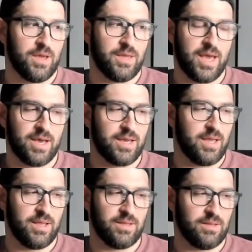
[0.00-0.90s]
Yeah,
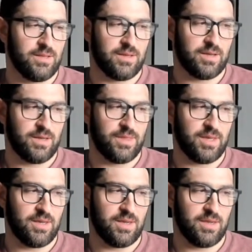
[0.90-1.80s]
and I
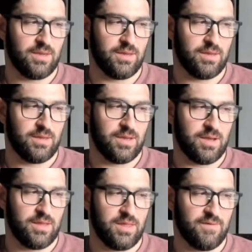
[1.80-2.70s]

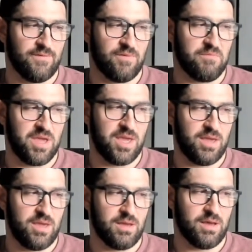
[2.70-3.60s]
think for
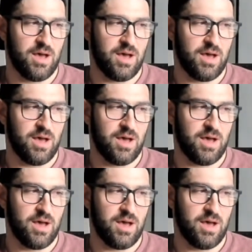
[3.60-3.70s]
me,